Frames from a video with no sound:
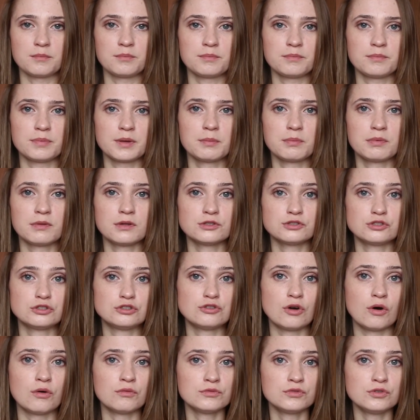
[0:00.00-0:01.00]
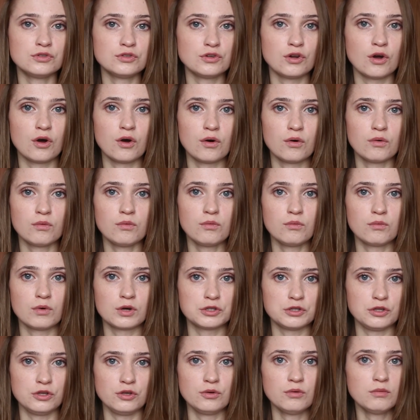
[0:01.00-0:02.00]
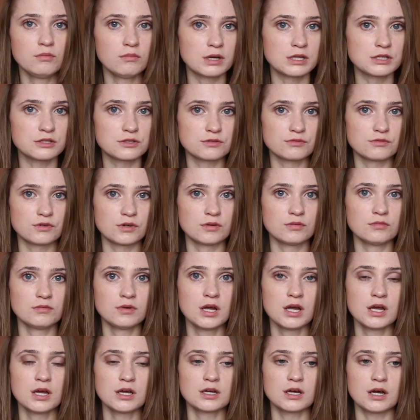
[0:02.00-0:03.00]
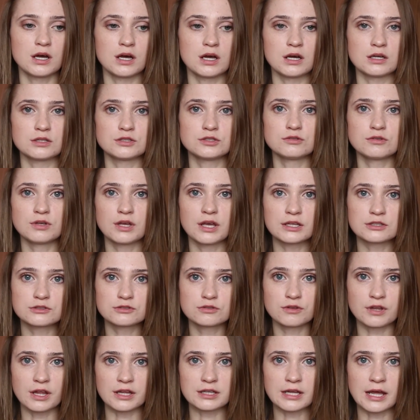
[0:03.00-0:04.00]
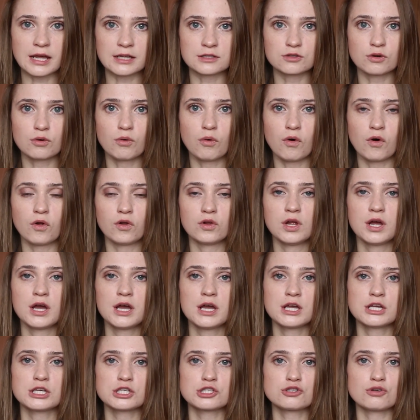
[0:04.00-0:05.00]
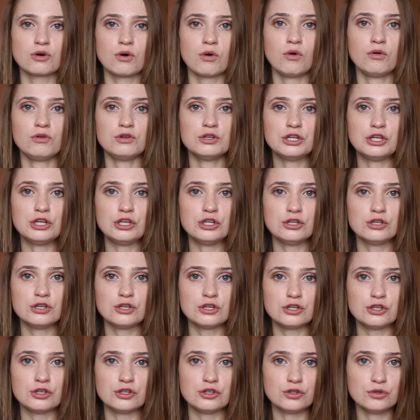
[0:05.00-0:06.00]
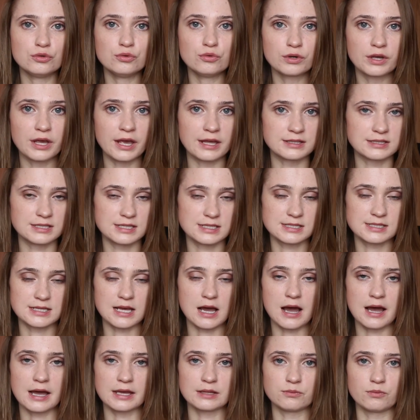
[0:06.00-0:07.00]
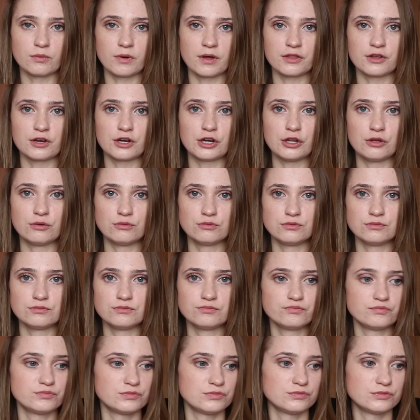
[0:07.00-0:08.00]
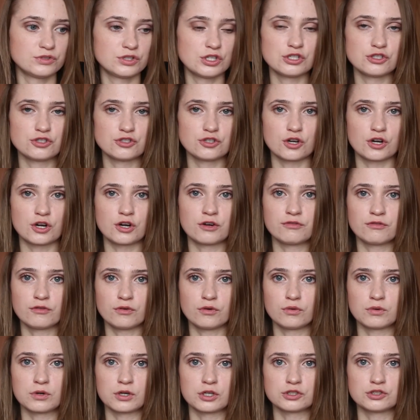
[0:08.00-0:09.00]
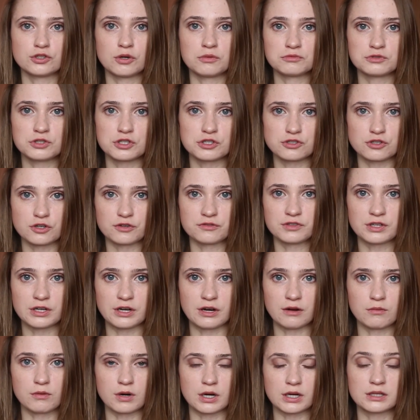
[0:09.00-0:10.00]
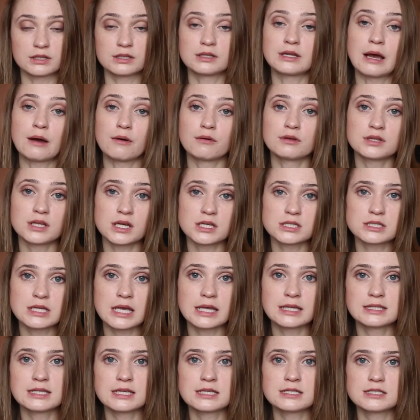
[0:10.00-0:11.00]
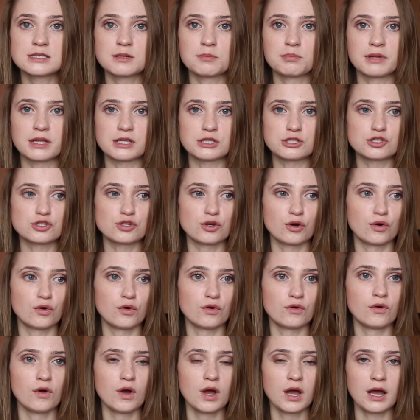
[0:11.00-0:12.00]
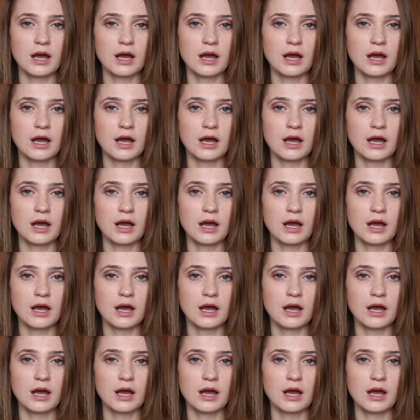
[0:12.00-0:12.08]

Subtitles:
people don't know what you went through to get to that end goal, so only you can decide whether you deserve or don't deserve the reward. Now, it does take discipline, so